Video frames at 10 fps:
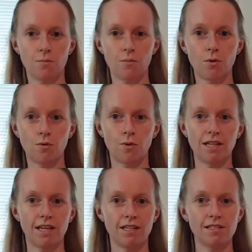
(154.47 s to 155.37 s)
pull
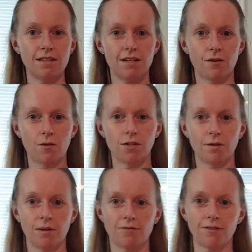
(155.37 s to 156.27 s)
one end, hold it in
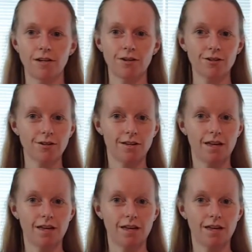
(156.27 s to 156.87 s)
my finger,